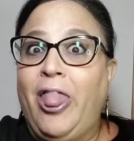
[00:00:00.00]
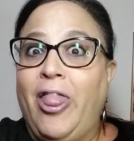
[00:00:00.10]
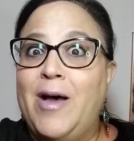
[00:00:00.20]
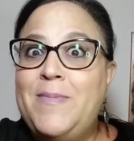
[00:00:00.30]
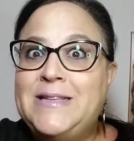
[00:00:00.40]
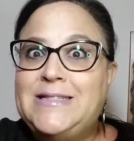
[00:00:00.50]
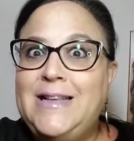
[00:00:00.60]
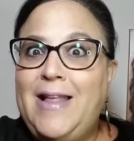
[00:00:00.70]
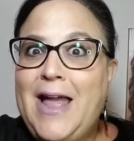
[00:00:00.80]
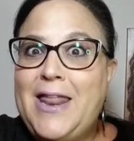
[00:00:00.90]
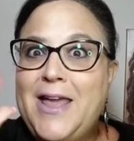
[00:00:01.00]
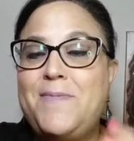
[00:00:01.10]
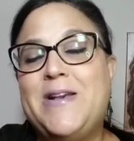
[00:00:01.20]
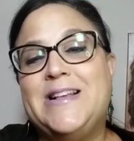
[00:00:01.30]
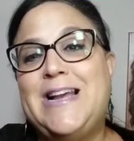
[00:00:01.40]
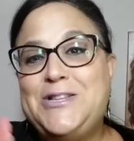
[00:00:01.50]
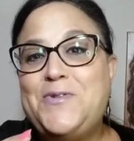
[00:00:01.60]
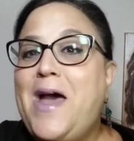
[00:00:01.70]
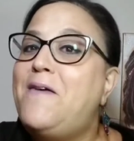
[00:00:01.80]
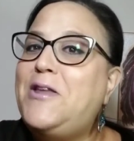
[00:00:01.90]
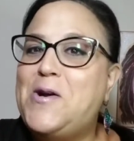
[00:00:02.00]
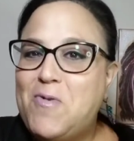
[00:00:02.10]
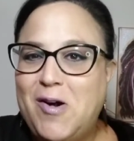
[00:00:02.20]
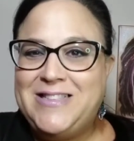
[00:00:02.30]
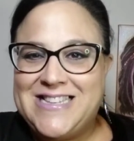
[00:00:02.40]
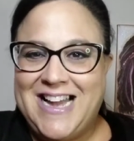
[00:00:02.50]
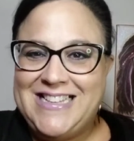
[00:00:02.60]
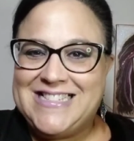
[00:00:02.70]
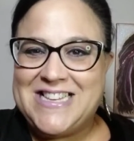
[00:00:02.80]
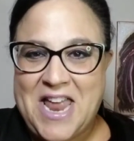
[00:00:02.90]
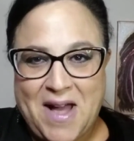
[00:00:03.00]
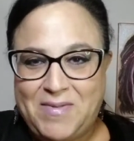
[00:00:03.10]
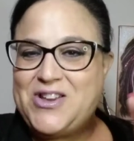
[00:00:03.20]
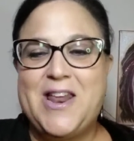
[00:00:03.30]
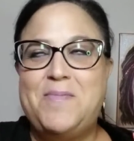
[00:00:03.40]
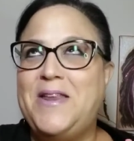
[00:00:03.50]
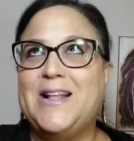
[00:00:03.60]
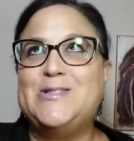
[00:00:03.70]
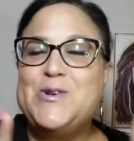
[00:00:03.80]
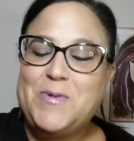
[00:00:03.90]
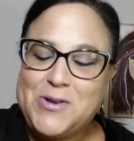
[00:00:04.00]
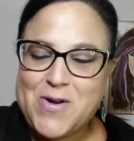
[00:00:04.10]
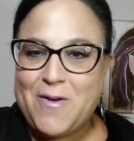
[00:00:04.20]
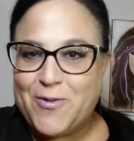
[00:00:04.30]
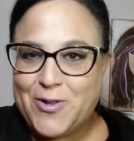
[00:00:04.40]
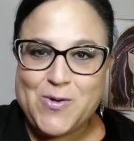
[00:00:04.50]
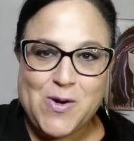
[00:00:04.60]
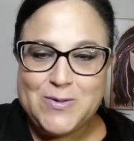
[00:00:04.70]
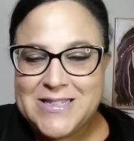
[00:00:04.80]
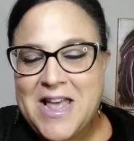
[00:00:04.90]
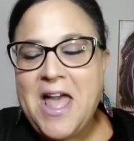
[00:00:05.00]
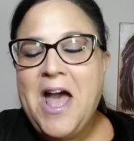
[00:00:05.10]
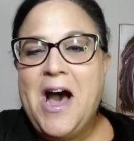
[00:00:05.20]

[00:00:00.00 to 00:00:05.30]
The Misty Lady, because I do have it in quotes on Snapchat. I'm going to get so much crap for the quotes.